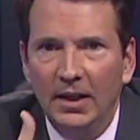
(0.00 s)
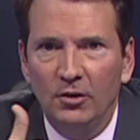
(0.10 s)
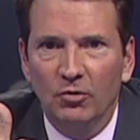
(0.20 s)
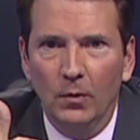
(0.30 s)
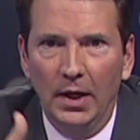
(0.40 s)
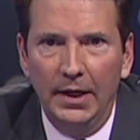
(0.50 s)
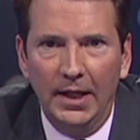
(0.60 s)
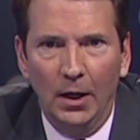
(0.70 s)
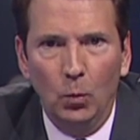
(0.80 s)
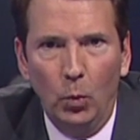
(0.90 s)
hitch a
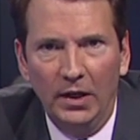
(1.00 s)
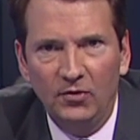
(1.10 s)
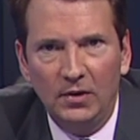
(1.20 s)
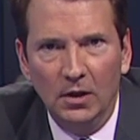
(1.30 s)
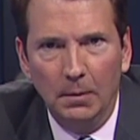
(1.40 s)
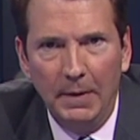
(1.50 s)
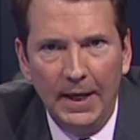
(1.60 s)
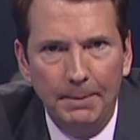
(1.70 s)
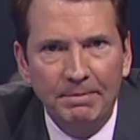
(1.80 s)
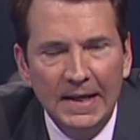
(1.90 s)
ride out west, young
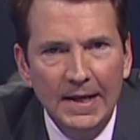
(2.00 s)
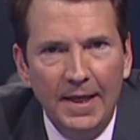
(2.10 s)
man.